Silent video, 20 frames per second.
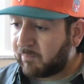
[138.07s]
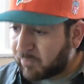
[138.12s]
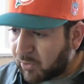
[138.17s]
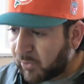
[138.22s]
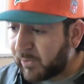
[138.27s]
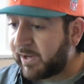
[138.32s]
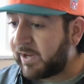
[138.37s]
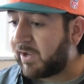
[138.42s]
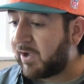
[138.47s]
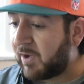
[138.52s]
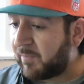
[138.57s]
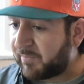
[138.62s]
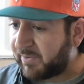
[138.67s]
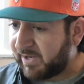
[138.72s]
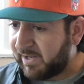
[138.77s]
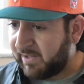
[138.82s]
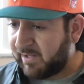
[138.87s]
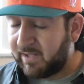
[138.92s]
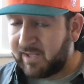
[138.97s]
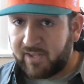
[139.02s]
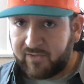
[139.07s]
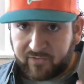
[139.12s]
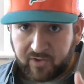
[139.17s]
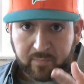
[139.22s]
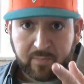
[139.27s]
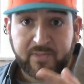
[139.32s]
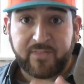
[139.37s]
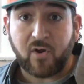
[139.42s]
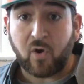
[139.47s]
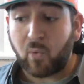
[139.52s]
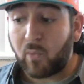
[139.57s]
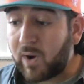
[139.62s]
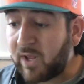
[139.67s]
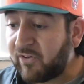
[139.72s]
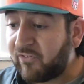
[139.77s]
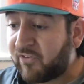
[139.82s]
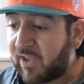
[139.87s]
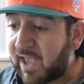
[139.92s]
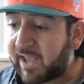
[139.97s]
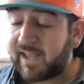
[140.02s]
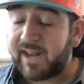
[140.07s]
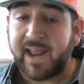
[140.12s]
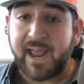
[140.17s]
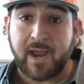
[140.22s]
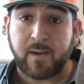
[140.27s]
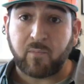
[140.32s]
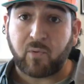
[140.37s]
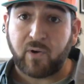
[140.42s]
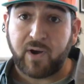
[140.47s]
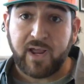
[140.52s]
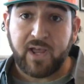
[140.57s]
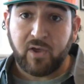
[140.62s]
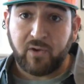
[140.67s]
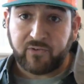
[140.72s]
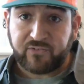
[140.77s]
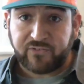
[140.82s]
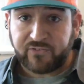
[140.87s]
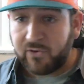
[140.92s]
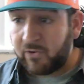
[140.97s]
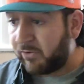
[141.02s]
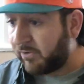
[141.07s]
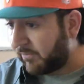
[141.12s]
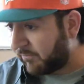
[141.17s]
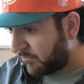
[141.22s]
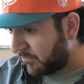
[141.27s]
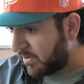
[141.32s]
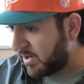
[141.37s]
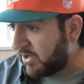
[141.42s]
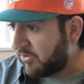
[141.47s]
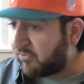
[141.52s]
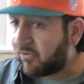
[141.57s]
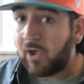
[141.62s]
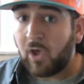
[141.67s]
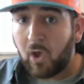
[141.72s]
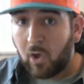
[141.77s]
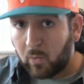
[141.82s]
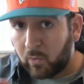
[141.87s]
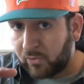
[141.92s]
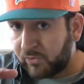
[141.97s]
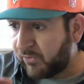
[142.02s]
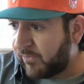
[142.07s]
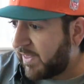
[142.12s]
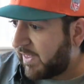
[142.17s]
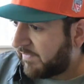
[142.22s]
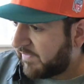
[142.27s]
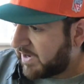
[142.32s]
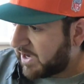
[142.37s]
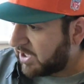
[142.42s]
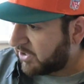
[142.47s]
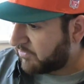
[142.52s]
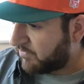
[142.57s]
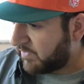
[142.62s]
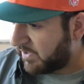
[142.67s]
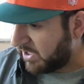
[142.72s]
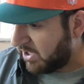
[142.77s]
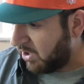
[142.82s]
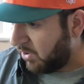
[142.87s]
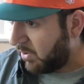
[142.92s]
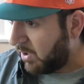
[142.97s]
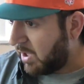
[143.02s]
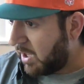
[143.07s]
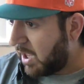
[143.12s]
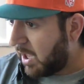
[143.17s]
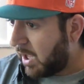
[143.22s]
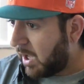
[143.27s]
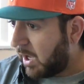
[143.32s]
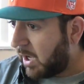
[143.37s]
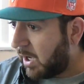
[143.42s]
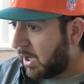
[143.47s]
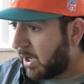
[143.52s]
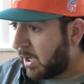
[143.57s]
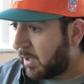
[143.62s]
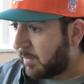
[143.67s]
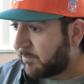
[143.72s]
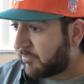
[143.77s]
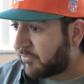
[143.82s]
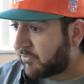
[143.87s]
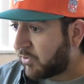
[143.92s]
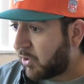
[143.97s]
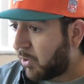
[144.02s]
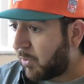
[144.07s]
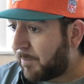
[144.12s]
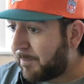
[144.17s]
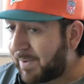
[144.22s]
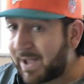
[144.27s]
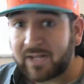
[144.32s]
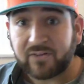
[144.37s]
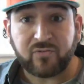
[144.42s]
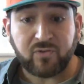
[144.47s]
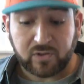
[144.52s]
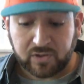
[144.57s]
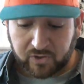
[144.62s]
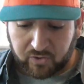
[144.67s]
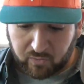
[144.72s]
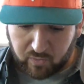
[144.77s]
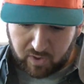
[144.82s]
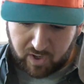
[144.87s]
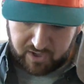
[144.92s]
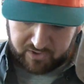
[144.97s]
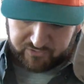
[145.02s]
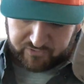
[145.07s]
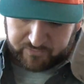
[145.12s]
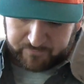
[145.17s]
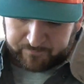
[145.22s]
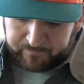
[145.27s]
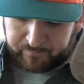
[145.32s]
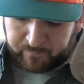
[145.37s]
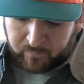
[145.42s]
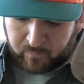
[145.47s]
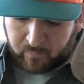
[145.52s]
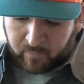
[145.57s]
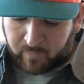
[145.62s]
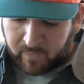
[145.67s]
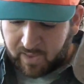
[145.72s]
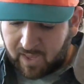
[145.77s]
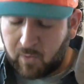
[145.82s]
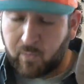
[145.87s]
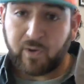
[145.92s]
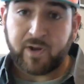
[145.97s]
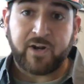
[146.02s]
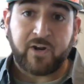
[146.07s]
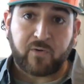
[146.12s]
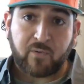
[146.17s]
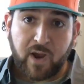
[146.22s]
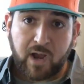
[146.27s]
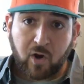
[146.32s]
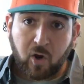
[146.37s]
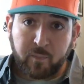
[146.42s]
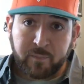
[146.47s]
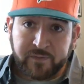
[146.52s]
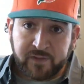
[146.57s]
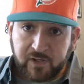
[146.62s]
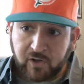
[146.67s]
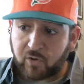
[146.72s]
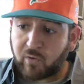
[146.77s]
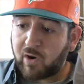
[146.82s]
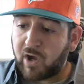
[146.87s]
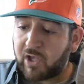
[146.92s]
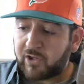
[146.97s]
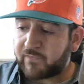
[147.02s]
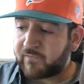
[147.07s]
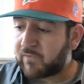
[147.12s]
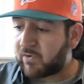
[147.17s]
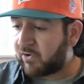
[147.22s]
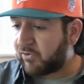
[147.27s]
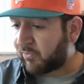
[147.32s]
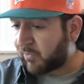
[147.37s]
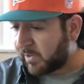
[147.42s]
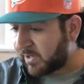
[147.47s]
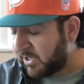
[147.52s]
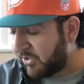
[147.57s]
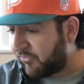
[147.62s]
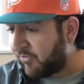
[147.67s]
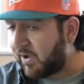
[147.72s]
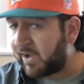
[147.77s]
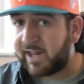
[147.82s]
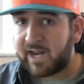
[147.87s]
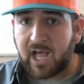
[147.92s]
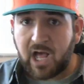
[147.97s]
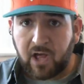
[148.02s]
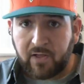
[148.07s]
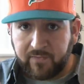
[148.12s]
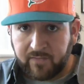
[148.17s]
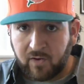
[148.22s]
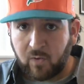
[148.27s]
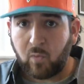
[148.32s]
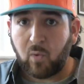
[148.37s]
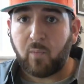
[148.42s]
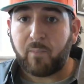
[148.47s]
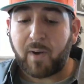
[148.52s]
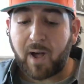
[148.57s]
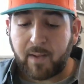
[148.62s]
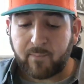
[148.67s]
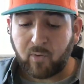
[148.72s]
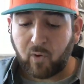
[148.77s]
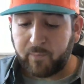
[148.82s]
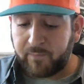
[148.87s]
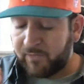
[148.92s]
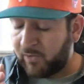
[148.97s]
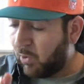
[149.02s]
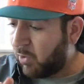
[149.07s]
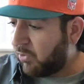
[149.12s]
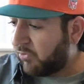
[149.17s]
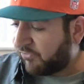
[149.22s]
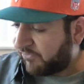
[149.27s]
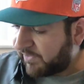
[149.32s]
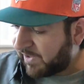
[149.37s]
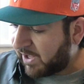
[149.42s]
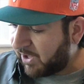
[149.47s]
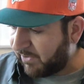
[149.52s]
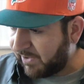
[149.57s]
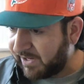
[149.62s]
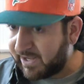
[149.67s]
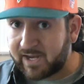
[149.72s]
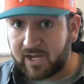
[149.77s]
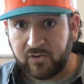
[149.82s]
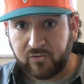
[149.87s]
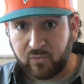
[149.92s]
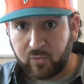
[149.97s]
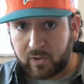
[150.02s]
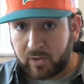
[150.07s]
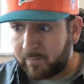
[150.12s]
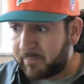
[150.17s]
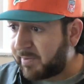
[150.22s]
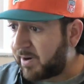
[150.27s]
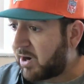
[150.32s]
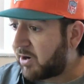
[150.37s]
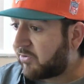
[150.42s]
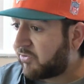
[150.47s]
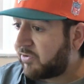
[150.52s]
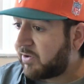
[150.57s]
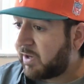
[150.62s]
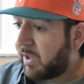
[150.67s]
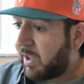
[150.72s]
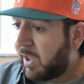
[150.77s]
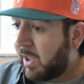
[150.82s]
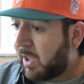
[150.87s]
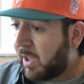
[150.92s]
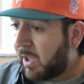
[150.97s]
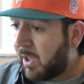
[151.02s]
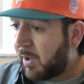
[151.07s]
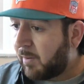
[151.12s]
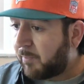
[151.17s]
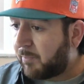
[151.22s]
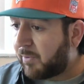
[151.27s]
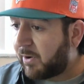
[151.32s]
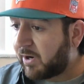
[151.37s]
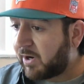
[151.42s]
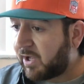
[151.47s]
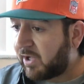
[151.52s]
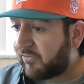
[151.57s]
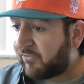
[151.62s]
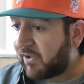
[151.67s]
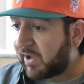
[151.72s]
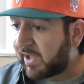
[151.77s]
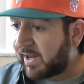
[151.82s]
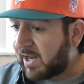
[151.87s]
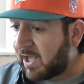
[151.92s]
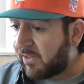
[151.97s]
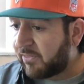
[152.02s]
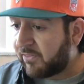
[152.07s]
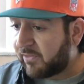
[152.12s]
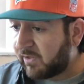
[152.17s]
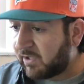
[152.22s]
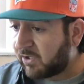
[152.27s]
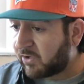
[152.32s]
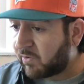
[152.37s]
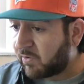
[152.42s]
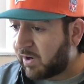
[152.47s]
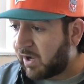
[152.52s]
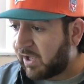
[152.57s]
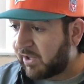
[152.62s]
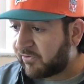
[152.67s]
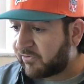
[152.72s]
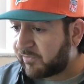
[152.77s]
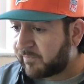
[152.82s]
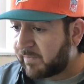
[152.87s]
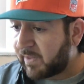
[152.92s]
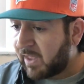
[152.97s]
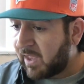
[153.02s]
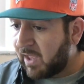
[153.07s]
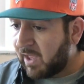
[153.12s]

Brewing Company. He sent me their Red Jacket Amber Ale. It's still in the fridge. We'll do that in the next video. Um, so back to lacrosse. And we're going to crack open the lacrosse first. We're going to check it out, and then we'll pop open the old style and kind of do a comparison. But uh, checking out the lacrosse.